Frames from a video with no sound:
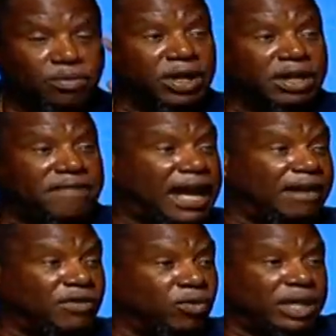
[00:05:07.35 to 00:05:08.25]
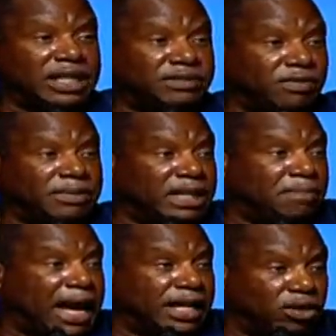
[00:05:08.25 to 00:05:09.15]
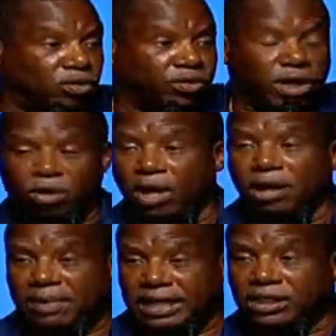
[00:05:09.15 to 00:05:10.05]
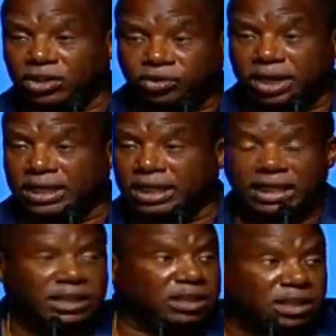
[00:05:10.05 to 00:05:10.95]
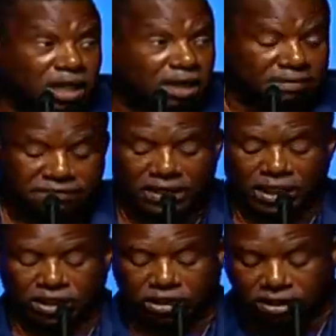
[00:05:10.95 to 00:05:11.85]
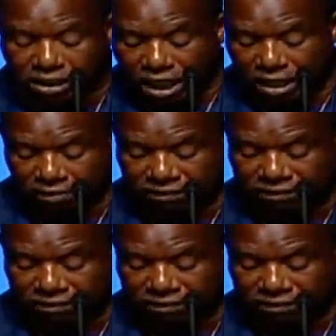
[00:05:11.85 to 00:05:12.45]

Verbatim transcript: I wonder if I have a witness from anybody who know. Basic training is tough stuff.